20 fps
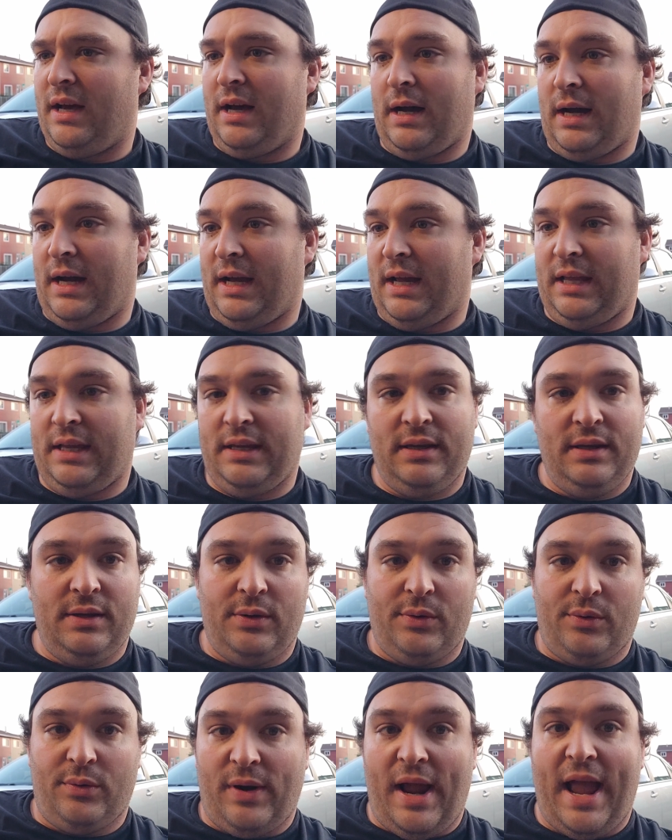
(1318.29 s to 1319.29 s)
I
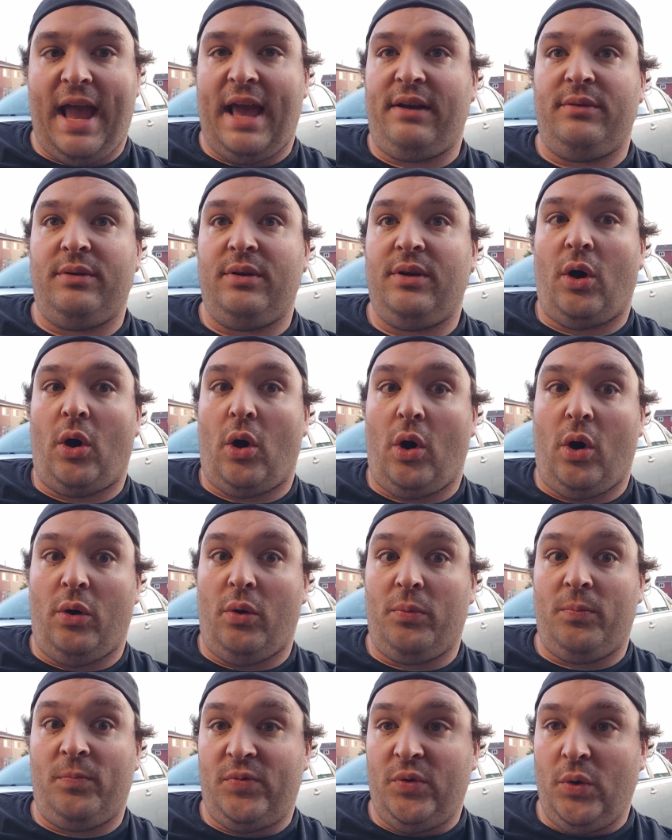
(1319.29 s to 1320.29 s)
ran
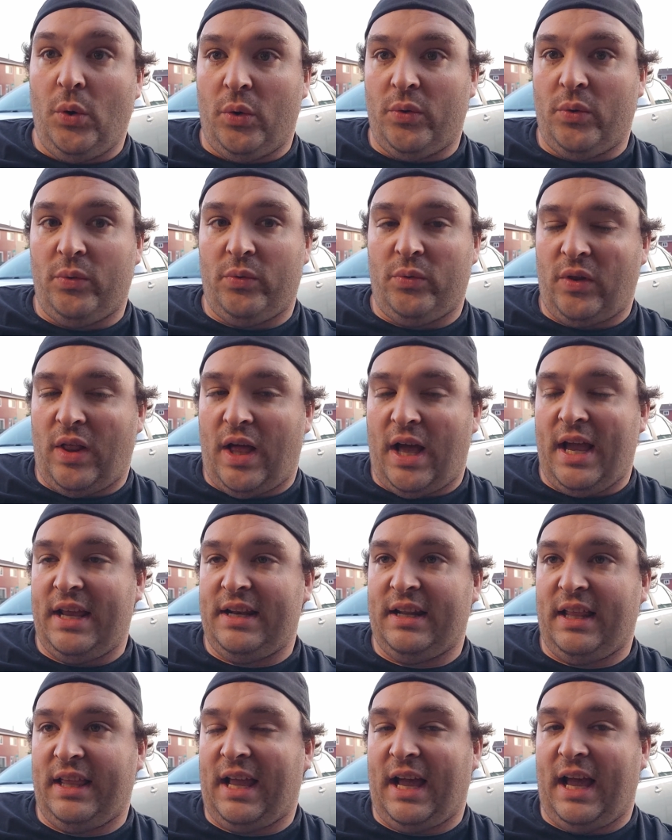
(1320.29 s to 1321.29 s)
all fuel
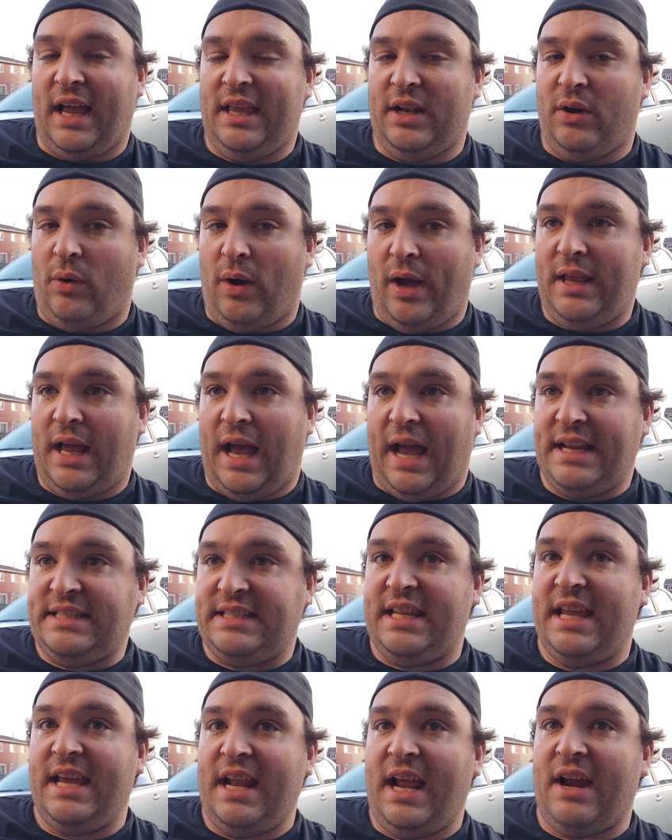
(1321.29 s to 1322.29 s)
line. Like, I
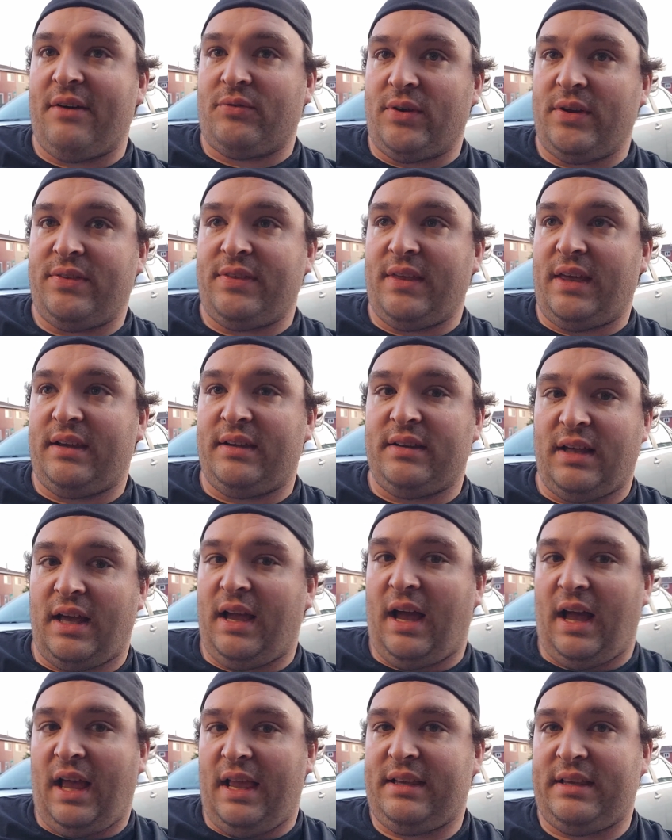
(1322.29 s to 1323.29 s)
did everything.
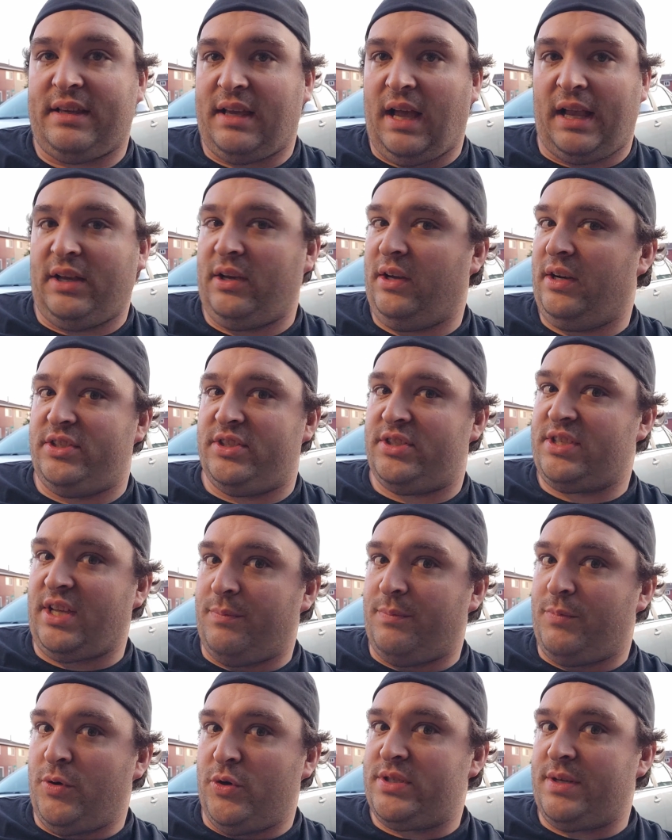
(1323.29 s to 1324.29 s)
I could have just
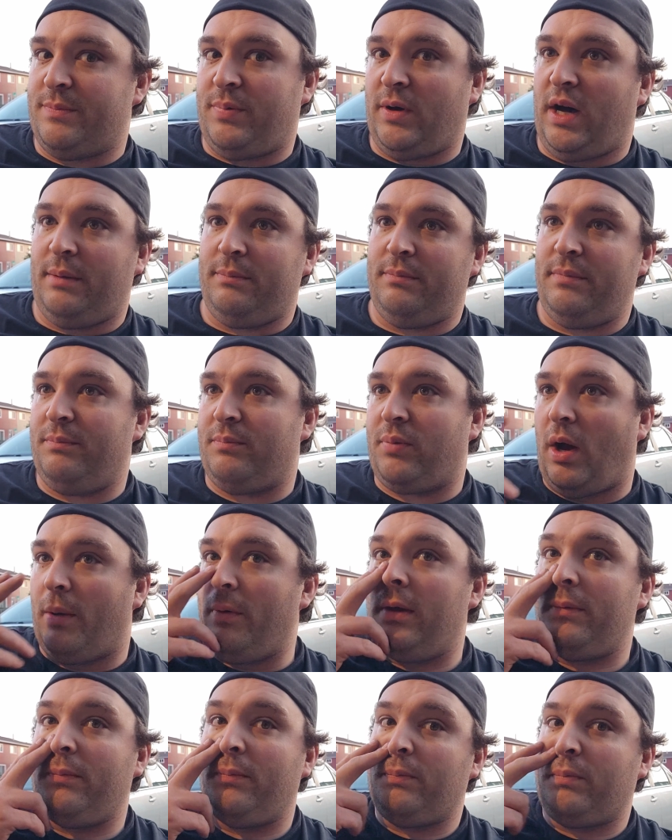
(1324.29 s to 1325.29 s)
booster pump and
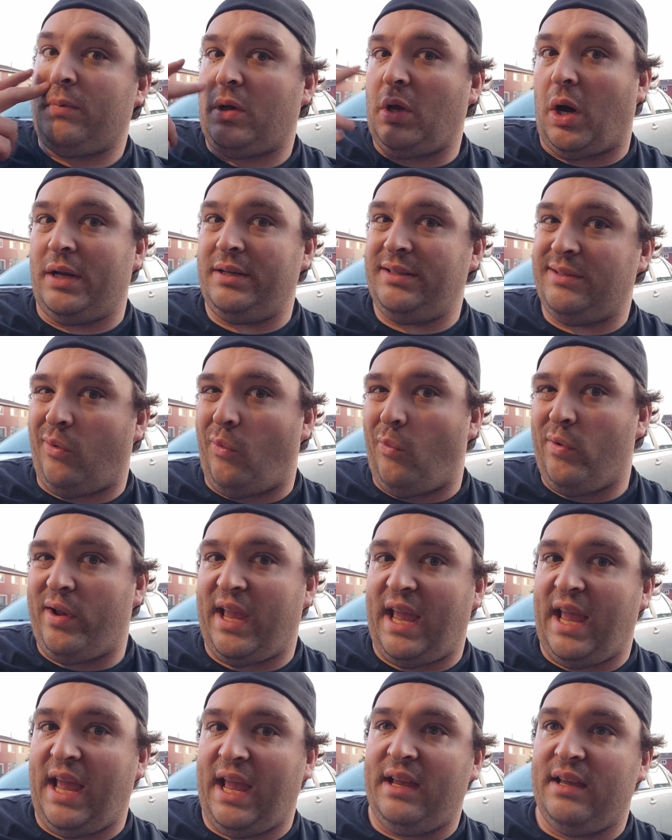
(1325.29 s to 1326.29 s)
probably gotten
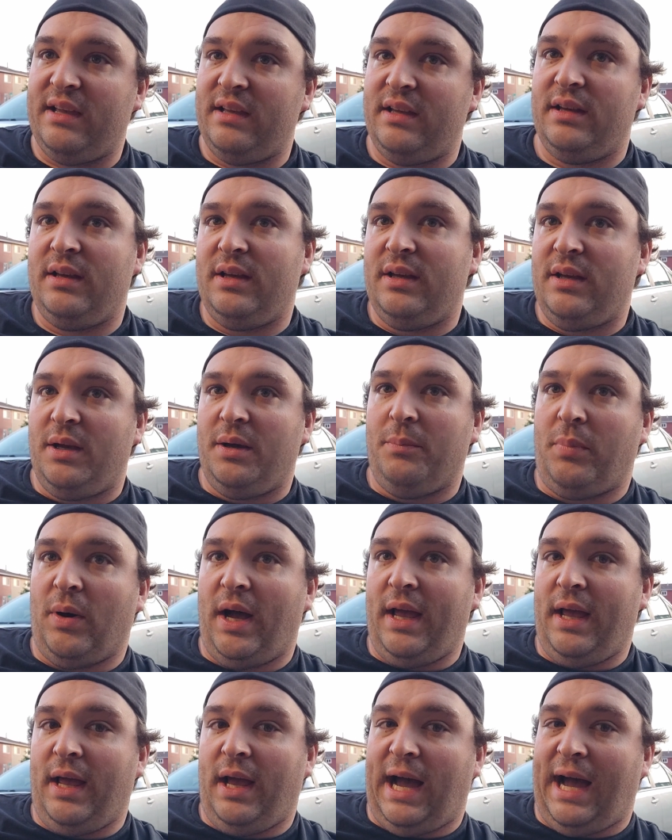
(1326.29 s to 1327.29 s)
okay,
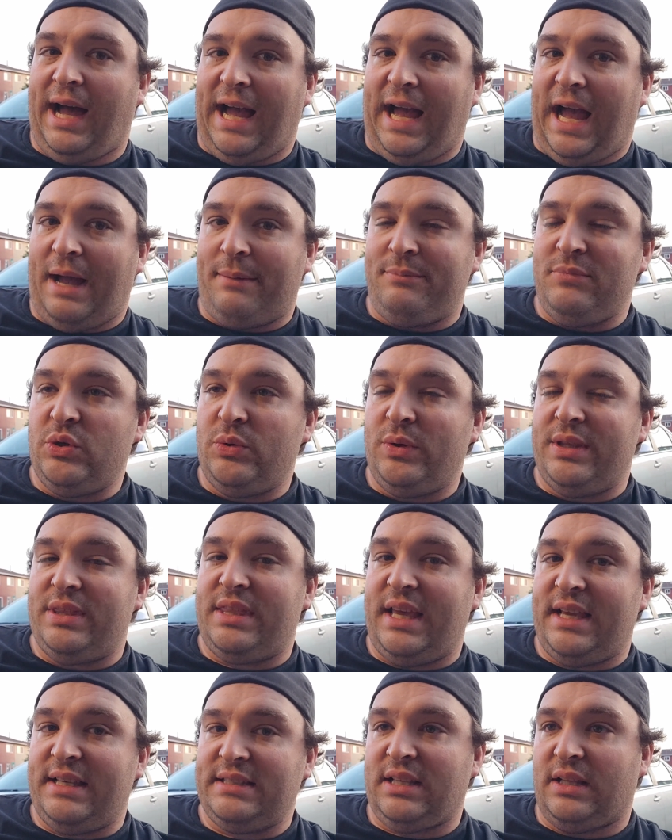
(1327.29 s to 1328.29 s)
but I'm doing
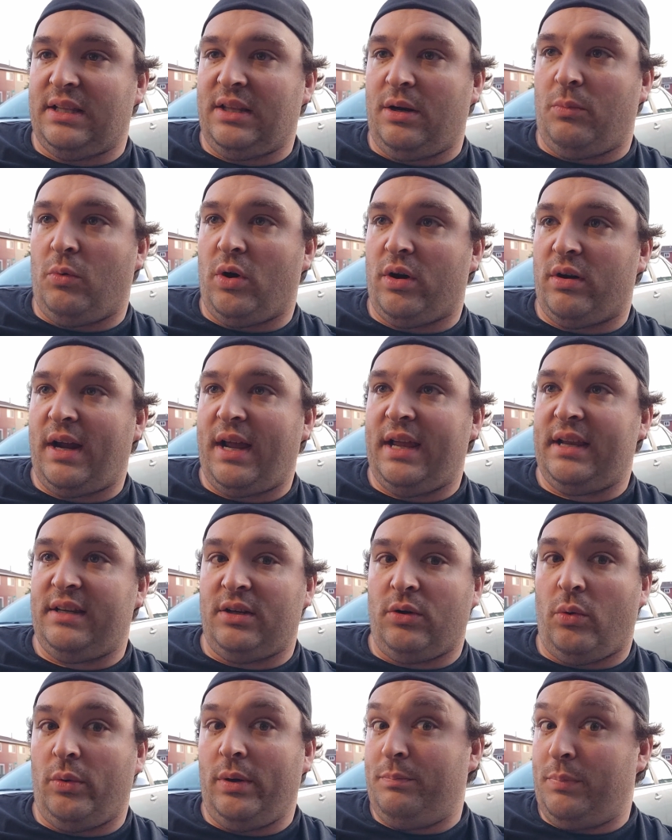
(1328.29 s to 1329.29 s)
things a little more right.
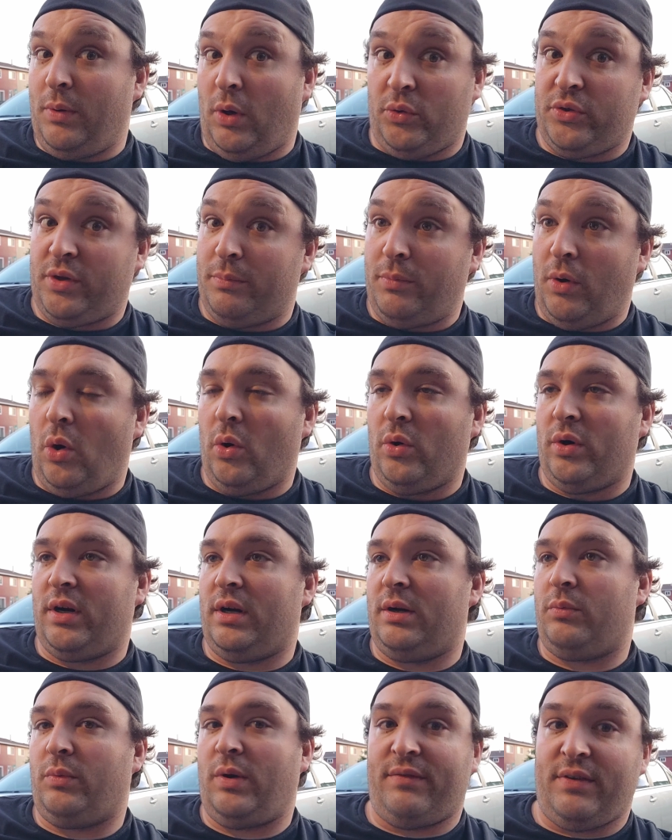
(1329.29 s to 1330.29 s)
We built the
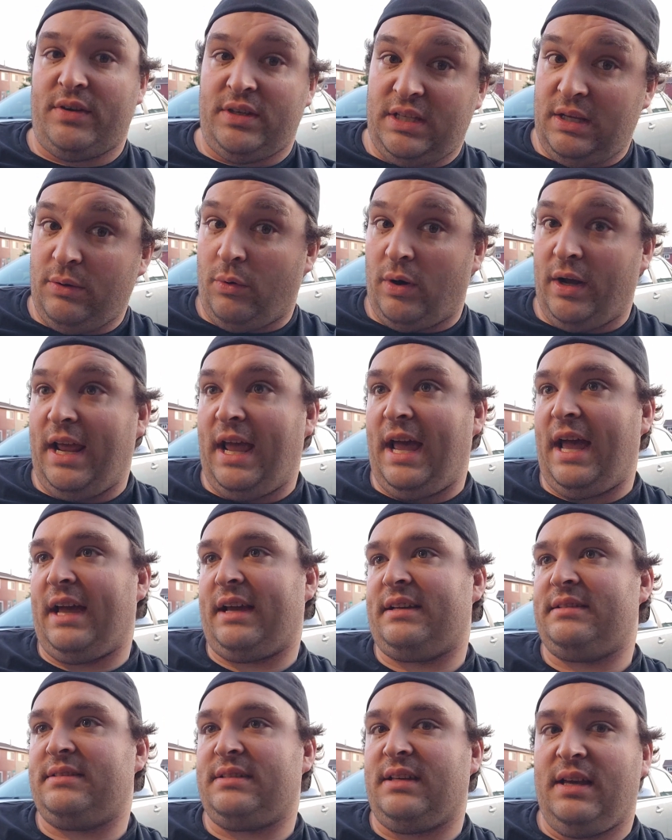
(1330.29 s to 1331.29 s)
motor. We have a
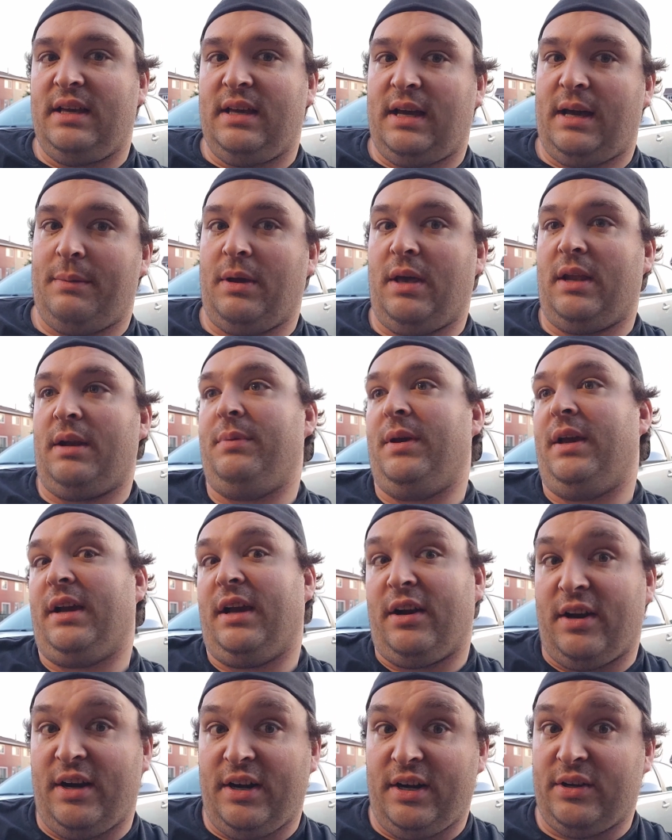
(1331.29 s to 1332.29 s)
D1X. I've got a
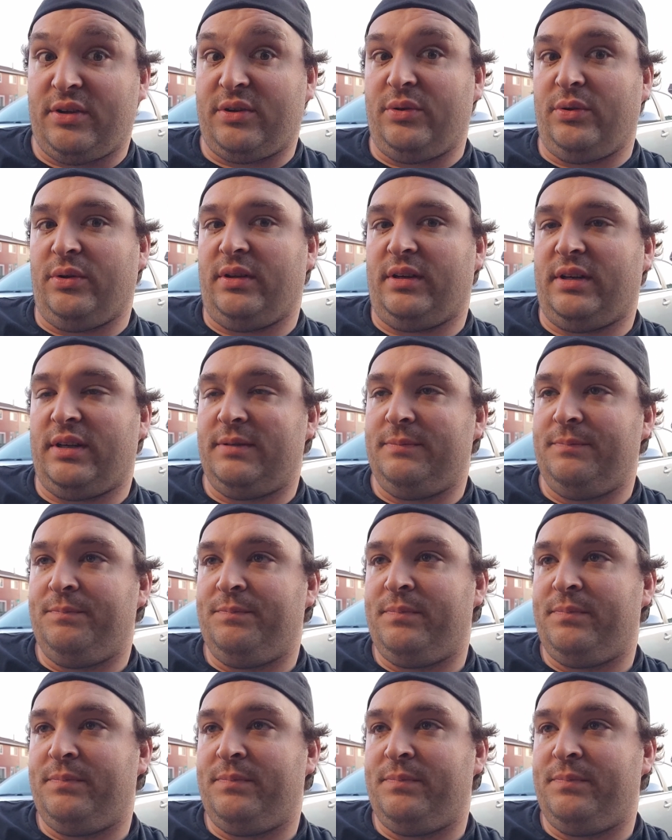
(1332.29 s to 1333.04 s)
bigger intercooler.